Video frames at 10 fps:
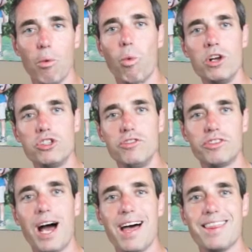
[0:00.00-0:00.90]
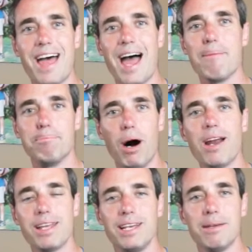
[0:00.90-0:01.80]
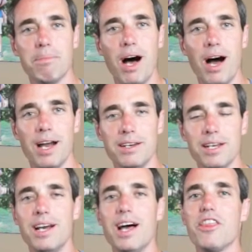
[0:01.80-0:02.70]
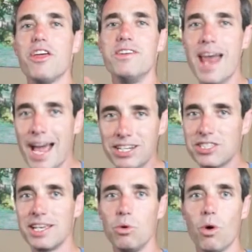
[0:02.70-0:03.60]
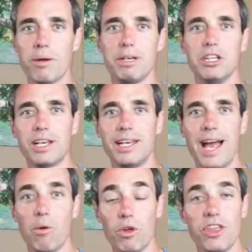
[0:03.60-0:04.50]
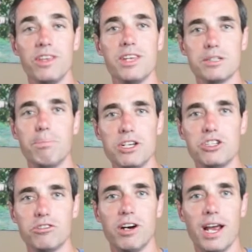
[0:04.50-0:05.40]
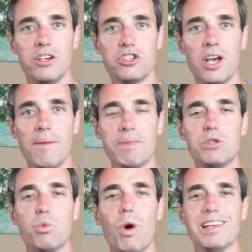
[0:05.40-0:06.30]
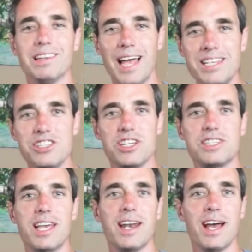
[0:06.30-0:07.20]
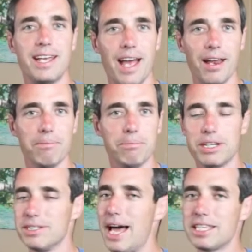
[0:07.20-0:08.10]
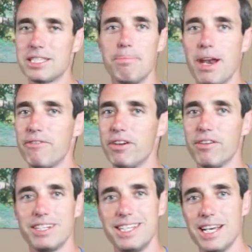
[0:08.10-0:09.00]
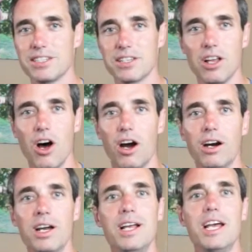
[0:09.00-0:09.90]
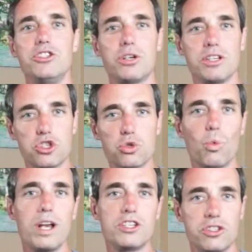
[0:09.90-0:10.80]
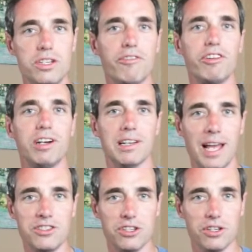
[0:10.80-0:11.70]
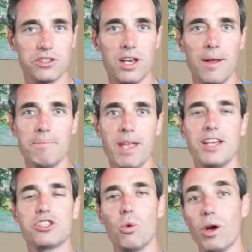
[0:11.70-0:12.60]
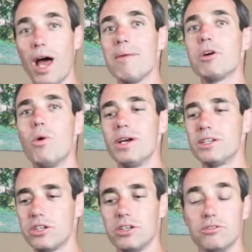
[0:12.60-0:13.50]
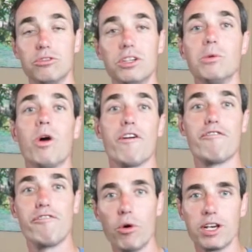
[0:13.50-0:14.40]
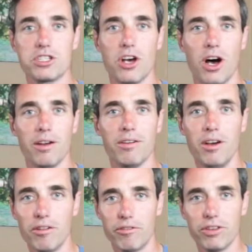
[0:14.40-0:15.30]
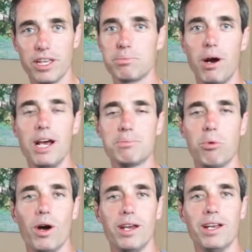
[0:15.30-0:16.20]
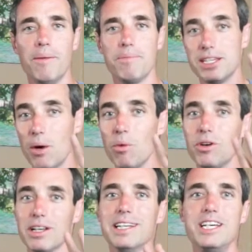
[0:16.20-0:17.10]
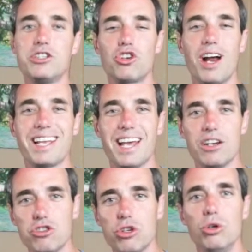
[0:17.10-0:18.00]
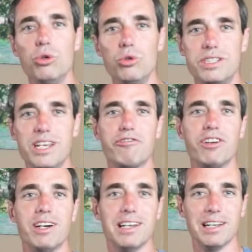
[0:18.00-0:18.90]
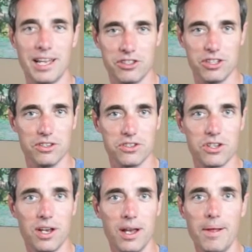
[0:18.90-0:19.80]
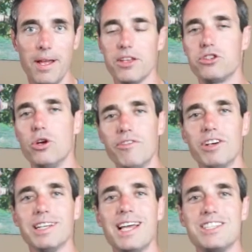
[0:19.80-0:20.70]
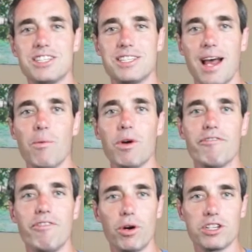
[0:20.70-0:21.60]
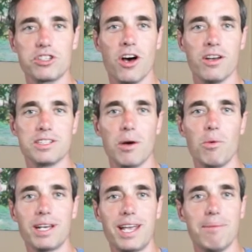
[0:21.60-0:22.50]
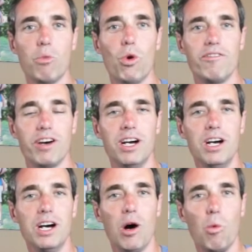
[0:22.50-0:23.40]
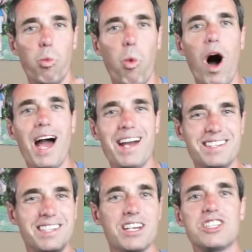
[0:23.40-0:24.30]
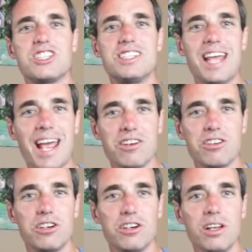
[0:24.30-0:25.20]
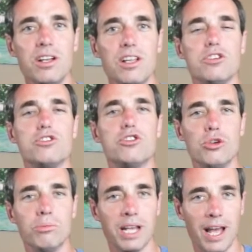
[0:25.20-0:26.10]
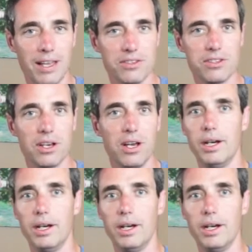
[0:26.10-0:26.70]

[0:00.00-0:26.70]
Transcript: once you've got that body in mind, the next thing you want to be looking at within this budget range is what lenses can I get? Because that's the benefit of a DSLR, is you can switch different lenses. And so what I'm going to really want to focus on for this price point is I want to at least try to get two different lenses. The two different lenses that I want to focus on is I want to get more of a wide to standard zoom lens.